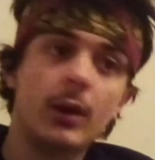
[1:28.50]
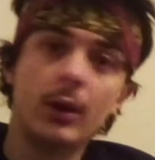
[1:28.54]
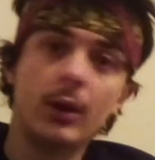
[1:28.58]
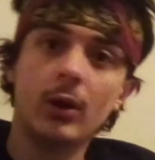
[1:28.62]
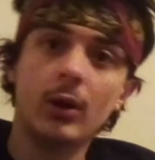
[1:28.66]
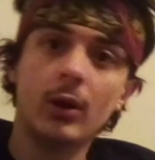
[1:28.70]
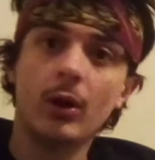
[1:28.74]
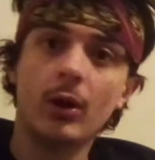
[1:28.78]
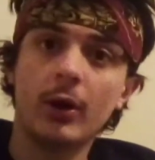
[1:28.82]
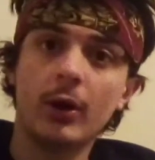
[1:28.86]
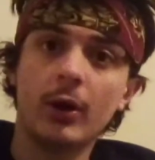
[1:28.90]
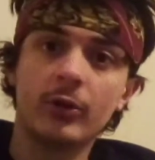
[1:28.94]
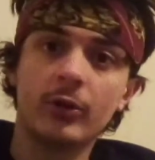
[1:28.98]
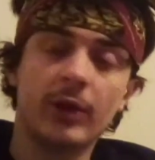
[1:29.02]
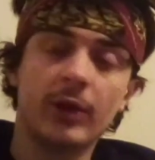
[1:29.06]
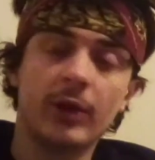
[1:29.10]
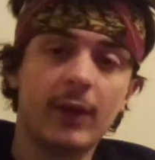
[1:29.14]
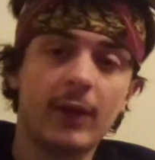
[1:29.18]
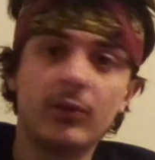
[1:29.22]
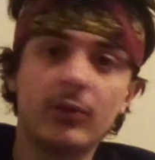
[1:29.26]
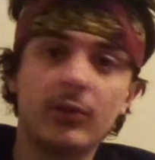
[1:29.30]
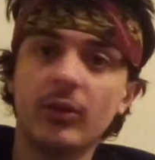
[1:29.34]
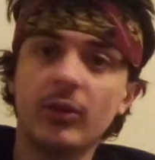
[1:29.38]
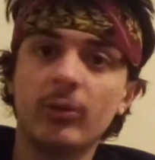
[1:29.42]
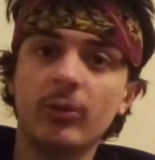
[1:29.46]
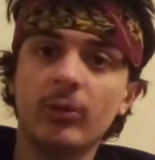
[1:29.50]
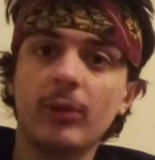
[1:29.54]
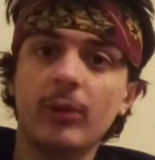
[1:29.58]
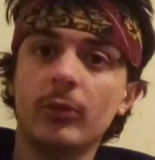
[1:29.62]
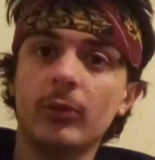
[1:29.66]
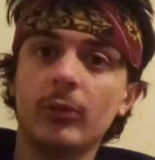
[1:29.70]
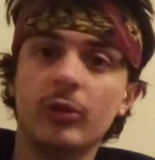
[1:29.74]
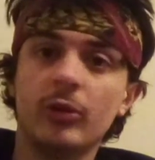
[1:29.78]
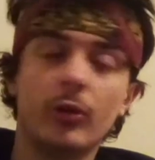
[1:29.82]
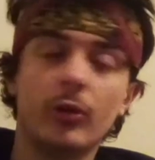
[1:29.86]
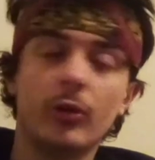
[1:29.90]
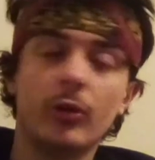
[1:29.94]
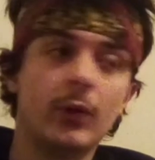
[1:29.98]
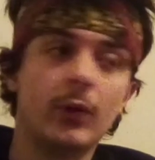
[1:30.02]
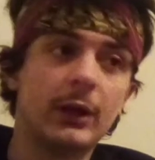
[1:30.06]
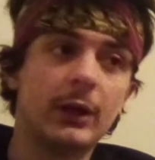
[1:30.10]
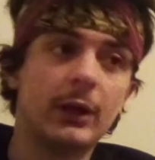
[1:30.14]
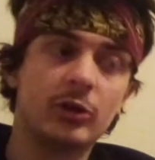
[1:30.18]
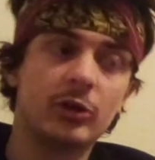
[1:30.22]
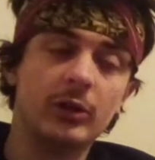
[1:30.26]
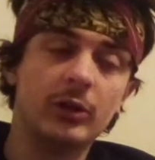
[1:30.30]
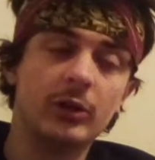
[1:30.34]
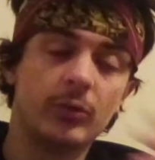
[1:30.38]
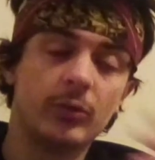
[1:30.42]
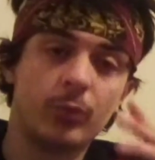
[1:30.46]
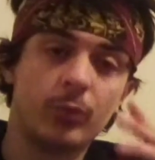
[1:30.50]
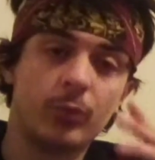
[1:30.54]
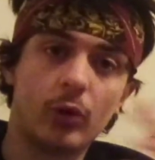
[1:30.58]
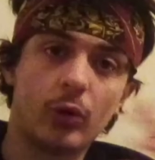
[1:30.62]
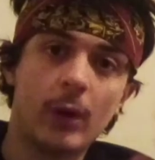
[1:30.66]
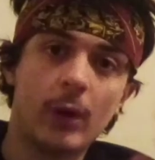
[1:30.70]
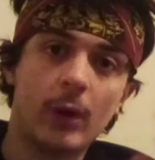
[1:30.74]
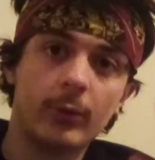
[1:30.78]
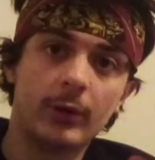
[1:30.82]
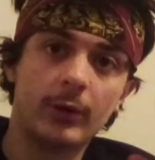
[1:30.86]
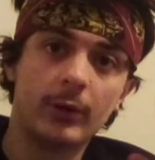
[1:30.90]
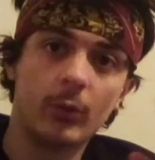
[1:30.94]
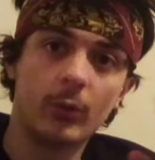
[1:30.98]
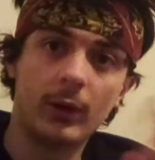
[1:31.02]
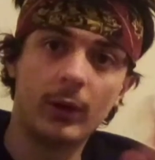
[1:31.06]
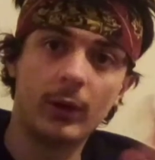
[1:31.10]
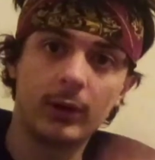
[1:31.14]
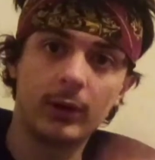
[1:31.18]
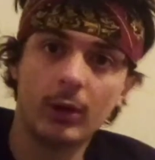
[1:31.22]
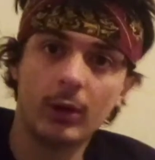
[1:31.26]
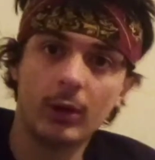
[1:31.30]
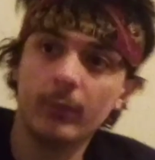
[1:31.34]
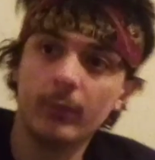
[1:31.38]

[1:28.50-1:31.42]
Honestly, having some semblance of direction is probably the way to go.